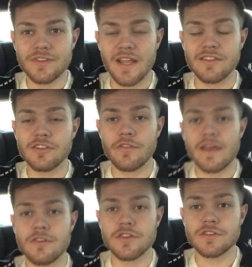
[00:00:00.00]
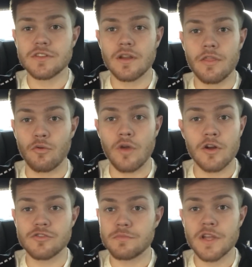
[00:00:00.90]
and so that'll just, the
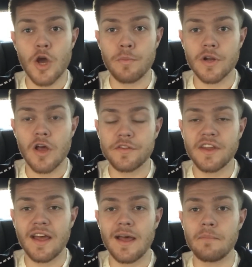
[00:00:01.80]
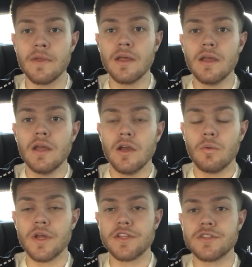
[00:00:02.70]
runners will be open all the time,
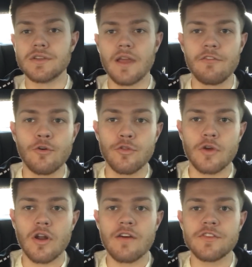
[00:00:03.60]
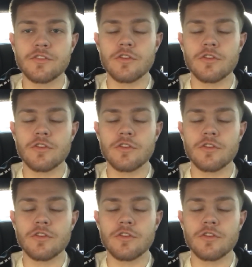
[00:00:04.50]
which at full throttle obviously